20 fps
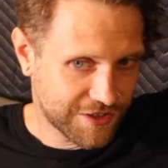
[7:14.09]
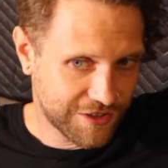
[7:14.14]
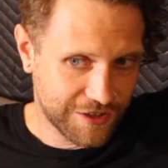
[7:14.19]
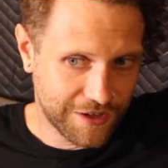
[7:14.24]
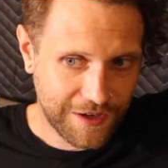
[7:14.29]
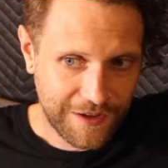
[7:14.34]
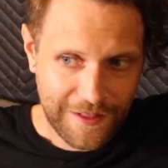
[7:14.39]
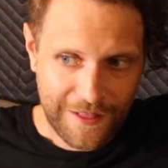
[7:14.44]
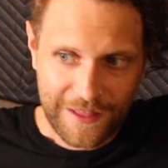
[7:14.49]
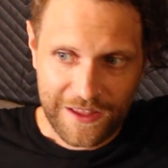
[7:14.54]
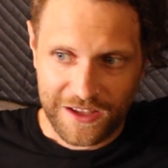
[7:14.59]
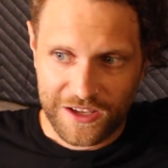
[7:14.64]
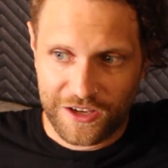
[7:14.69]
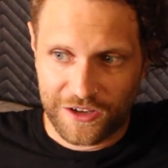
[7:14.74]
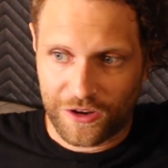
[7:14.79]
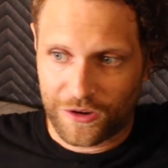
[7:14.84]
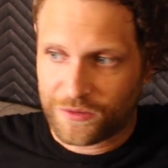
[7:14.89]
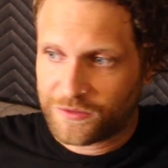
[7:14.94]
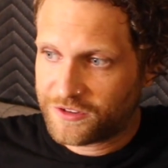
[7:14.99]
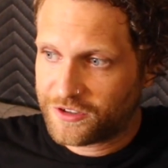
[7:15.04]
or you
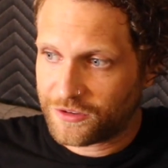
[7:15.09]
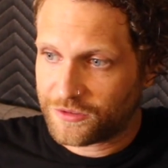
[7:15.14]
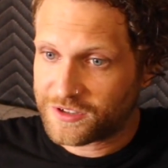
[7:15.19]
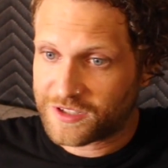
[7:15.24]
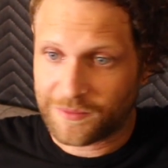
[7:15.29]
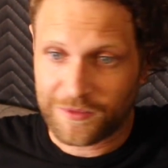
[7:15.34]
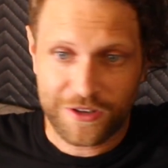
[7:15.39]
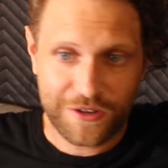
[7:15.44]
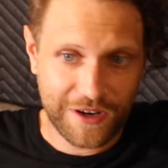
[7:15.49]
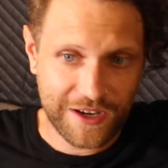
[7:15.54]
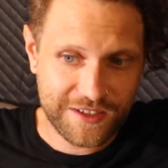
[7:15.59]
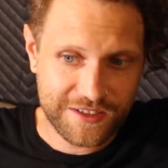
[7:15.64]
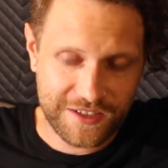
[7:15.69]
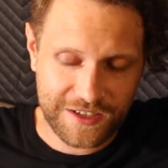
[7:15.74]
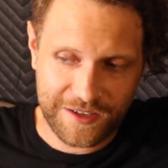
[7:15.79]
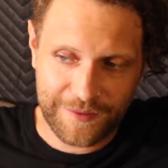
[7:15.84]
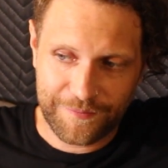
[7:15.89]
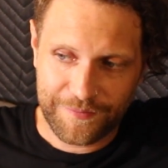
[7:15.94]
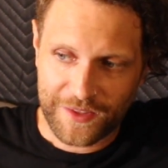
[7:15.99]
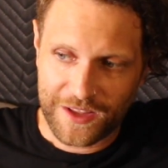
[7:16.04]
know, do some
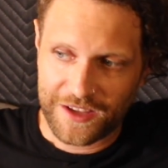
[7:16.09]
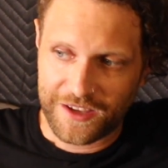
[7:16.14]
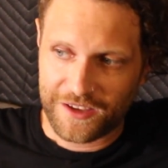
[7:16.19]
crazy,